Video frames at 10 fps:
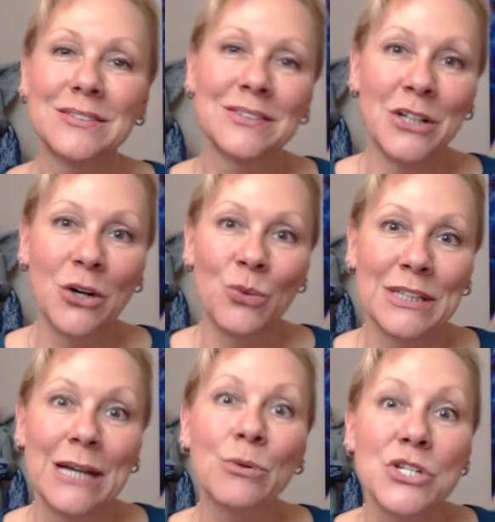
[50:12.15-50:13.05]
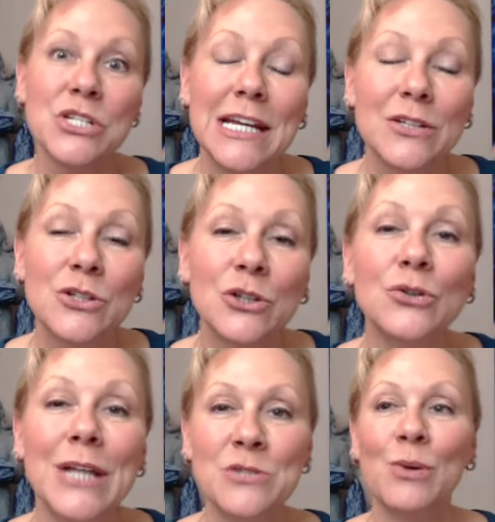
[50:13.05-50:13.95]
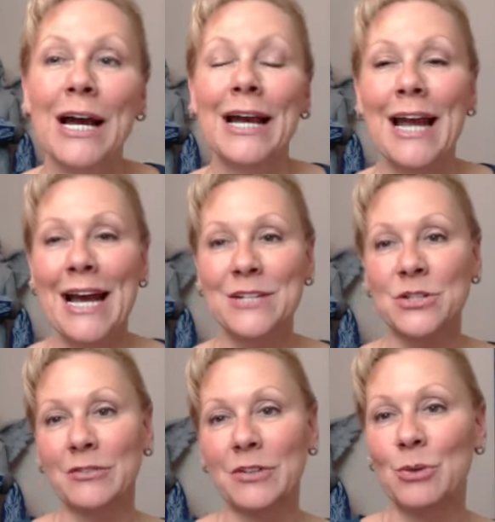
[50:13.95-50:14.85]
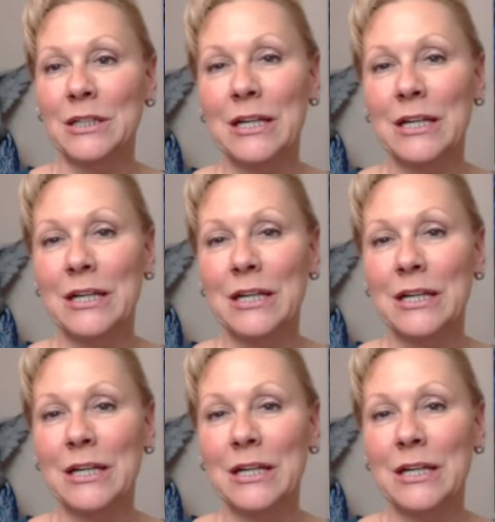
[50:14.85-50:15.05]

they were seeing too. That's why I asked everyone.